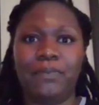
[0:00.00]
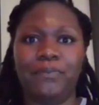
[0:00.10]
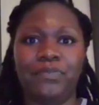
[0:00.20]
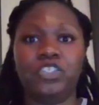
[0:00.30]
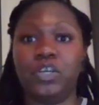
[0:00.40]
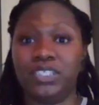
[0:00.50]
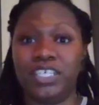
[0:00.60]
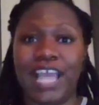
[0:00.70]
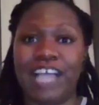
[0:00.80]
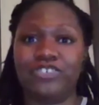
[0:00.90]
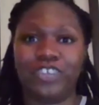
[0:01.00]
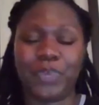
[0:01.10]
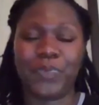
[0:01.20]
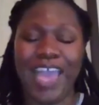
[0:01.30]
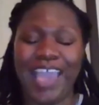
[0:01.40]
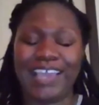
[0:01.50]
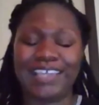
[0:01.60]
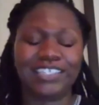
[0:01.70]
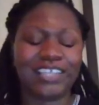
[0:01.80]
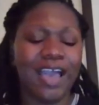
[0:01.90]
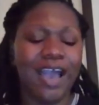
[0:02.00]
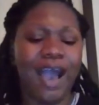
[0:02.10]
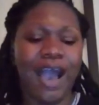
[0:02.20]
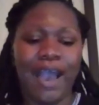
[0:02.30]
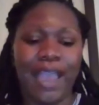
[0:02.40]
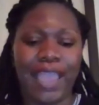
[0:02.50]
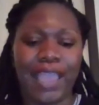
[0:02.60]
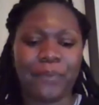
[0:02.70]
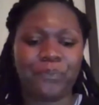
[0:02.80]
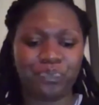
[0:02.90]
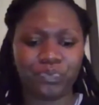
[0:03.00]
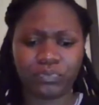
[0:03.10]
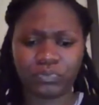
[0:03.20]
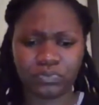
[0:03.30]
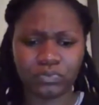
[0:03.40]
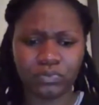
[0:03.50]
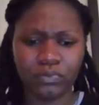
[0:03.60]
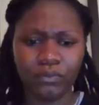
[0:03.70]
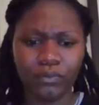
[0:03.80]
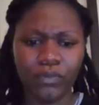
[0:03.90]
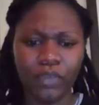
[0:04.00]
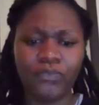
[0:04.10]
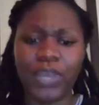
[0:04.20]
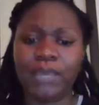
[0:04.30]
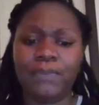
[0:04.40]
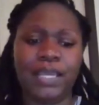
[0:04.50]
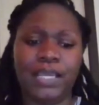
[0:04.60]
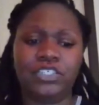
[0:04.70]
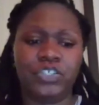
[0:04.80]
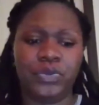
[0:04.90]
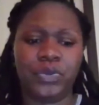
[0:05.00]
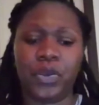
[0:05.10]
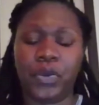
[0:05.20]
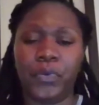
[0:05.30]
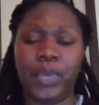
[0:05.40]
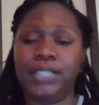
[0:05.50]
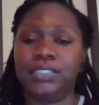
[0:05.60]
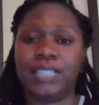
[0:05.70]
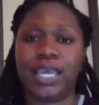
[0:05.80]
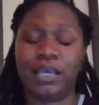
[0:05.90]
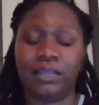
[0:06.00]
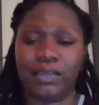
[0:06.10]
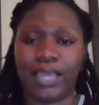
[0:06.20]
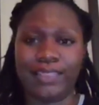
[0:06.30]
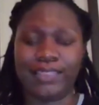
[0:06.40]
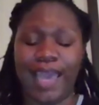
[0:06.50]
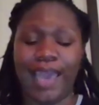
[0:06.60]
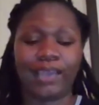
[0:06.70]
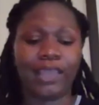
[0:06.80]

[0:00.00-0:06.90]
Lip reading: Jones and Naturally page. I recommend that you go and take a look at that.